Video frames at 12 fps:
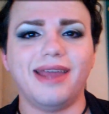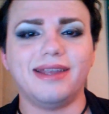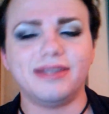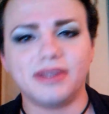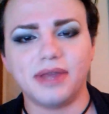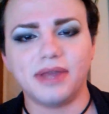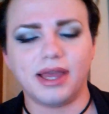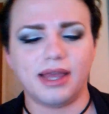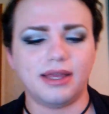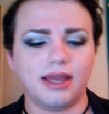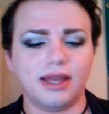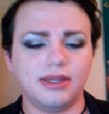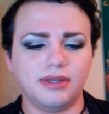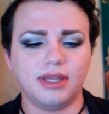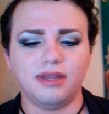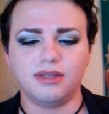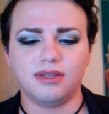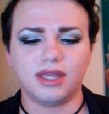And so yeah, I do
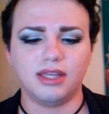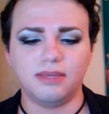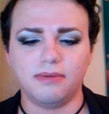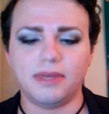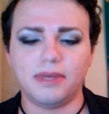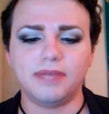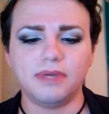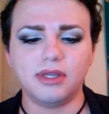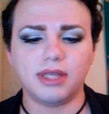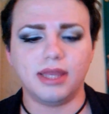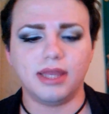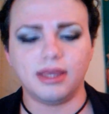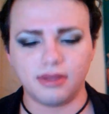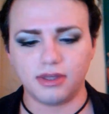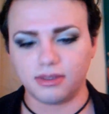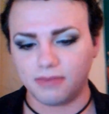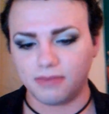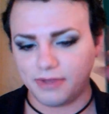tend to use kind of cheapy brands, but usually
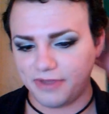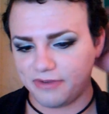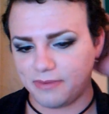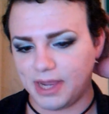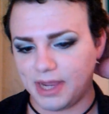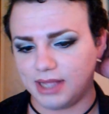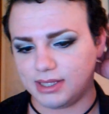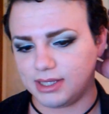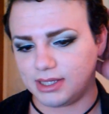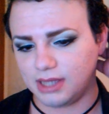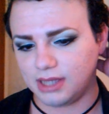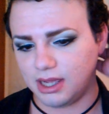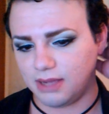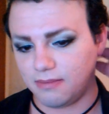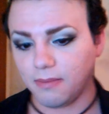those are my favorite brands, is